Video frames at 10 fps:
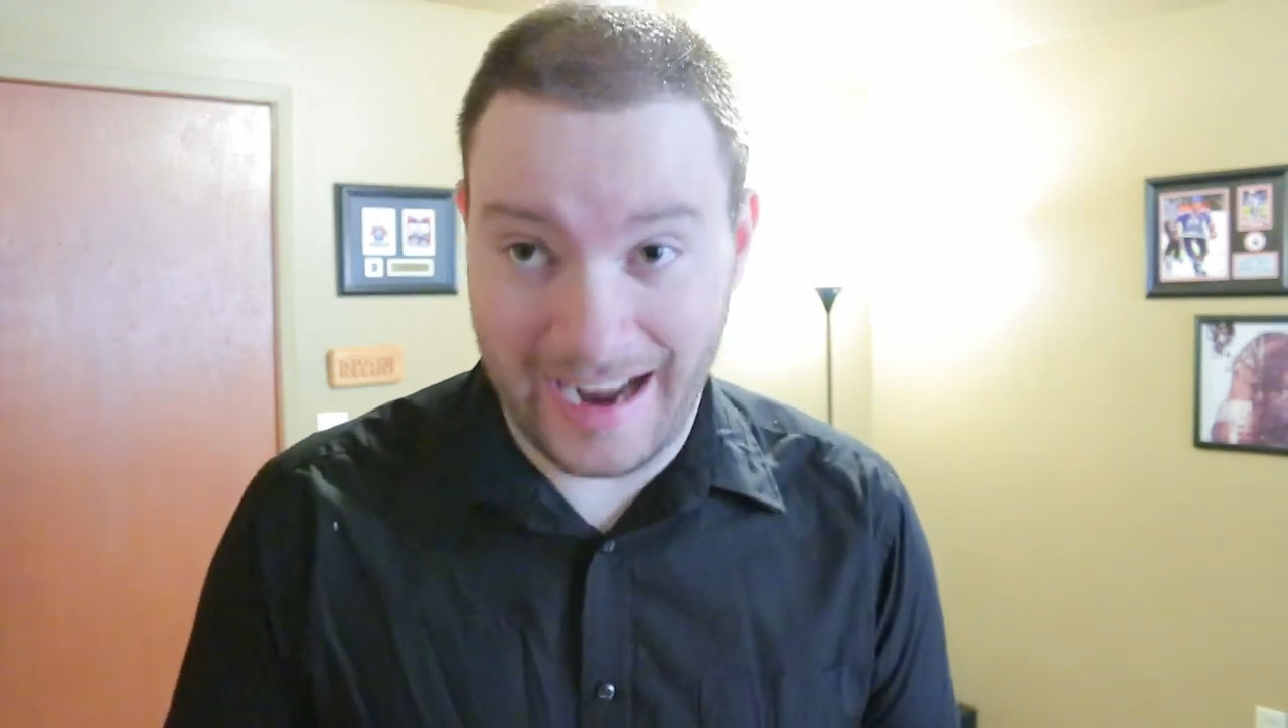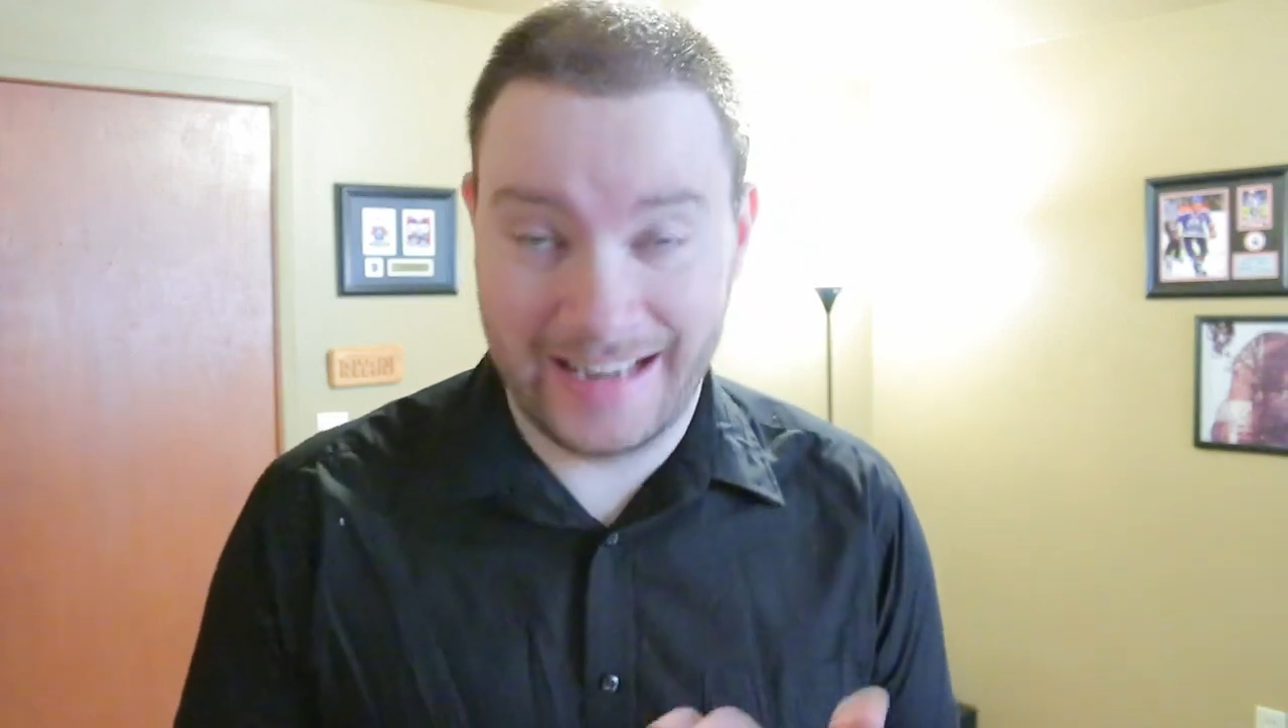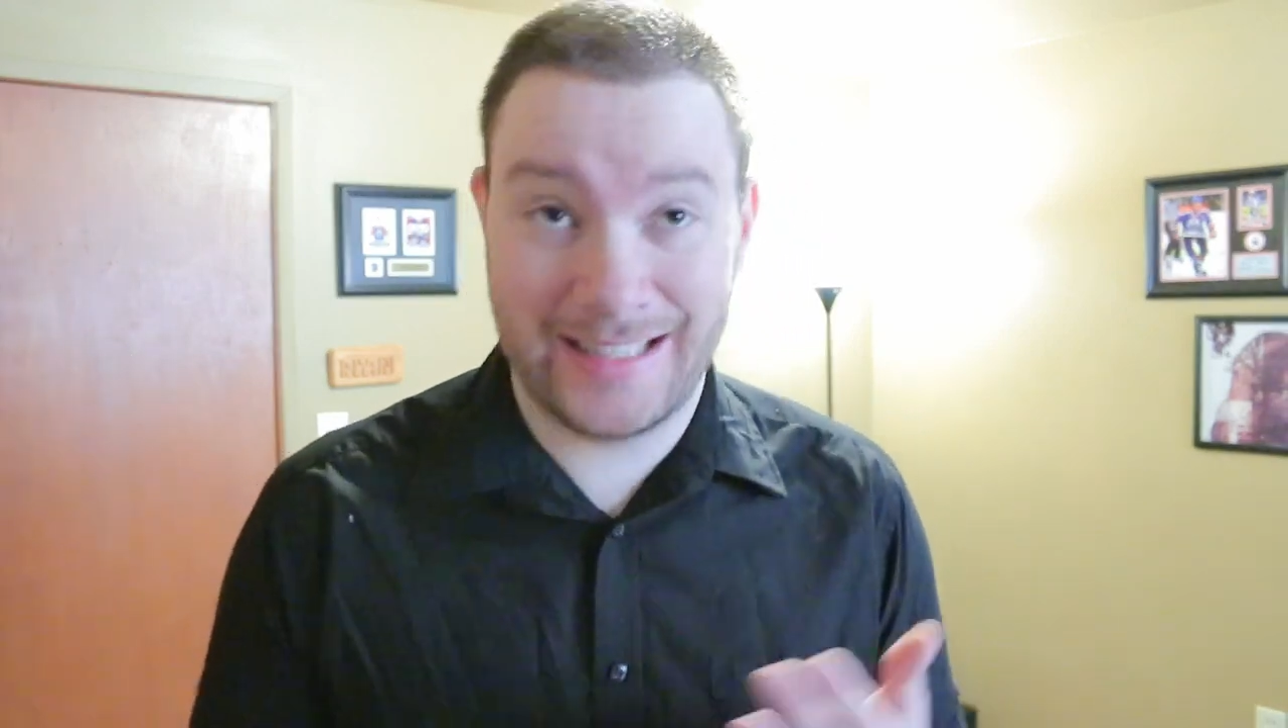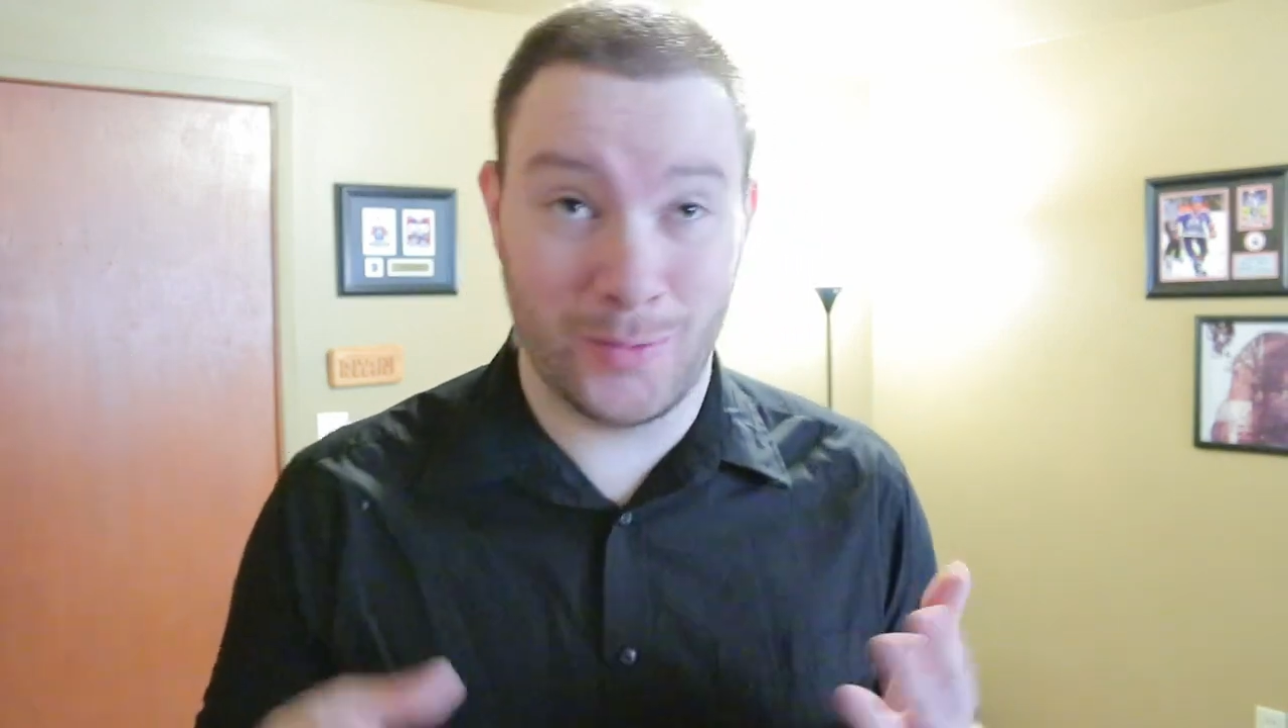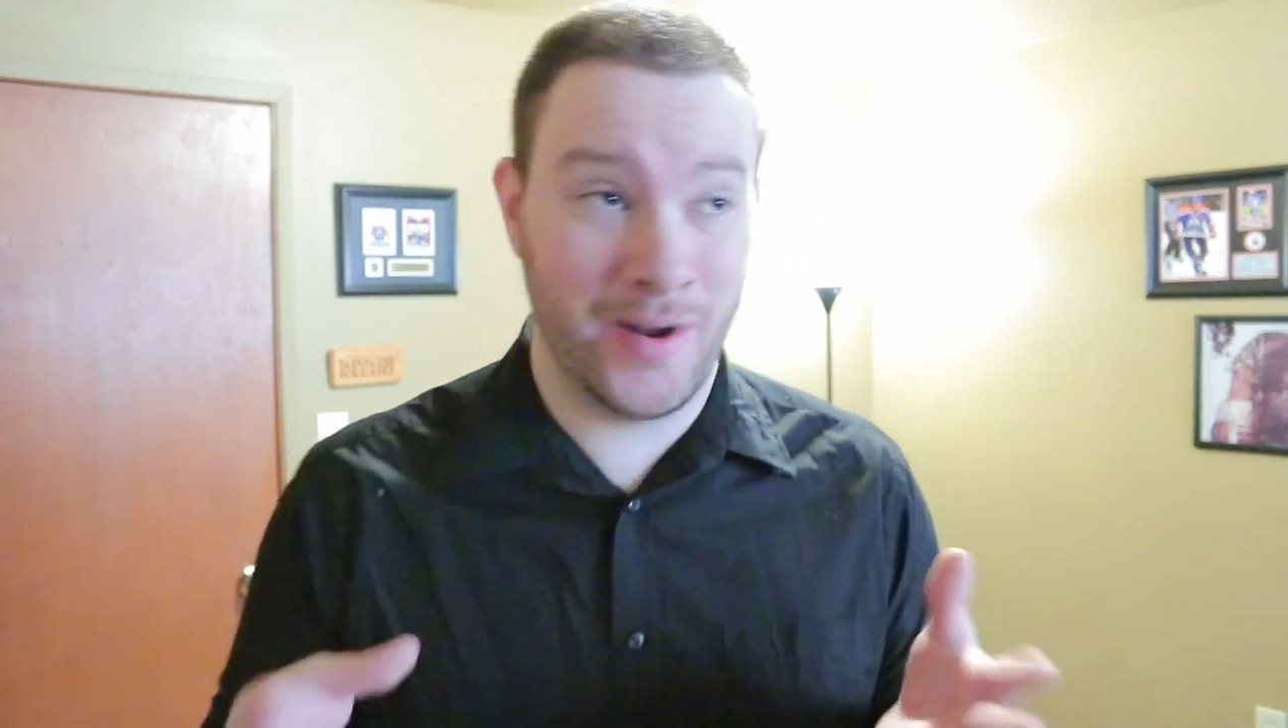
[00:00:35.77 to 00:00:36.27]

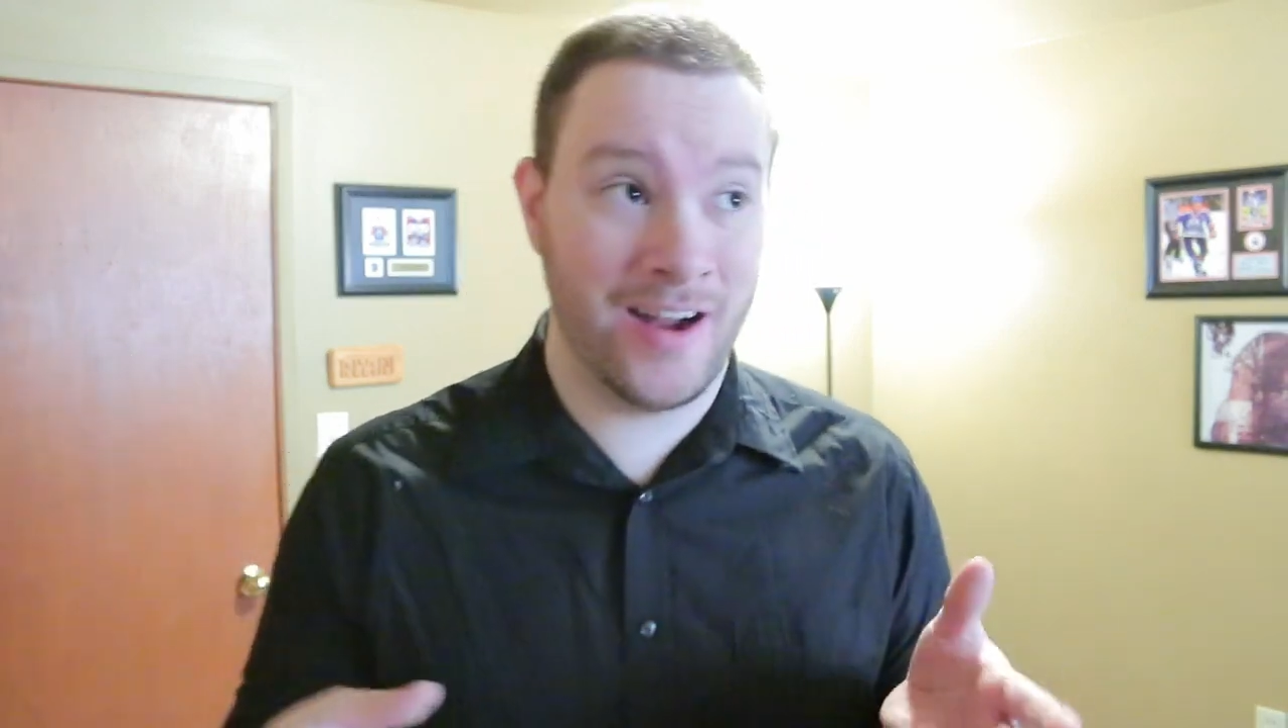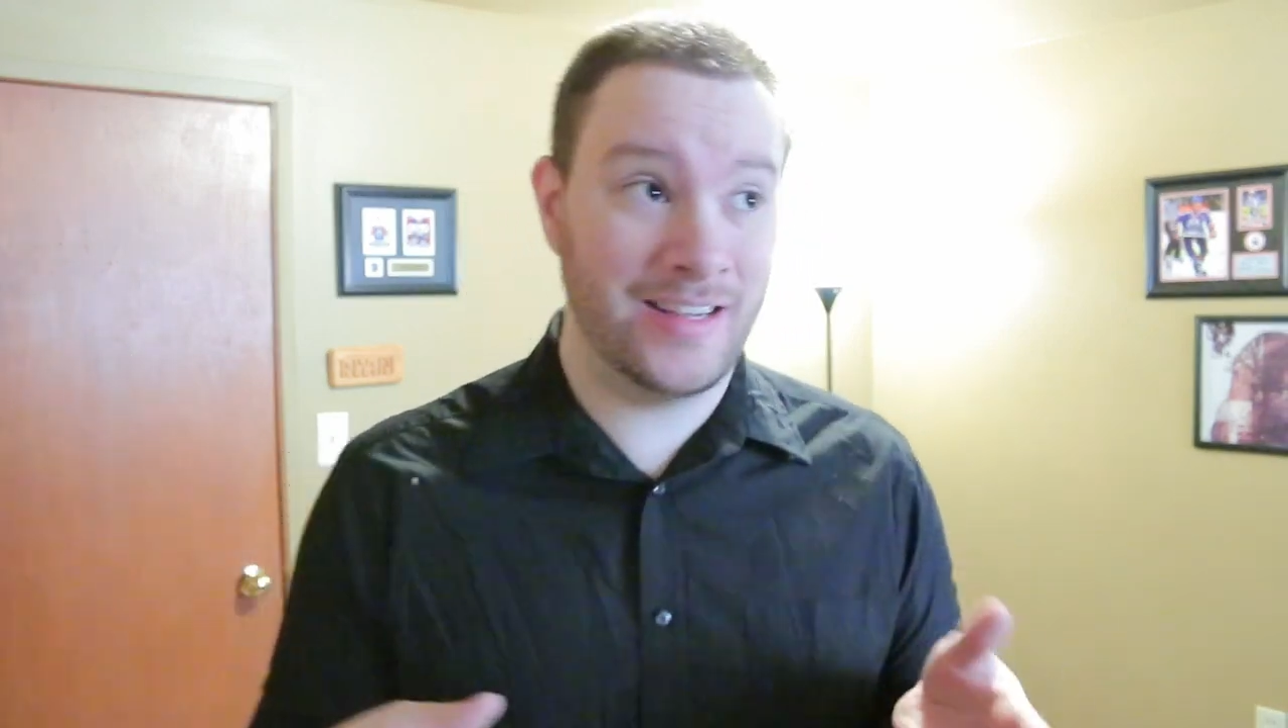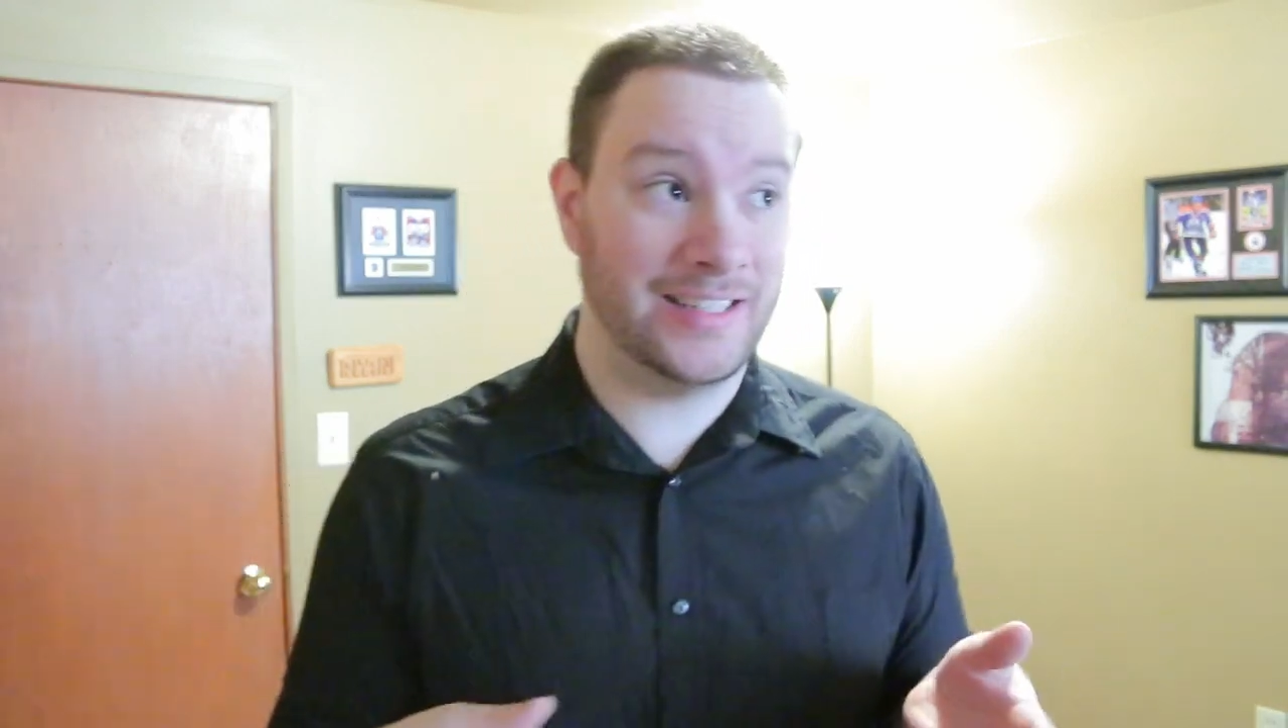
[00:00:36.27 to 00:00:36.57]
It's weird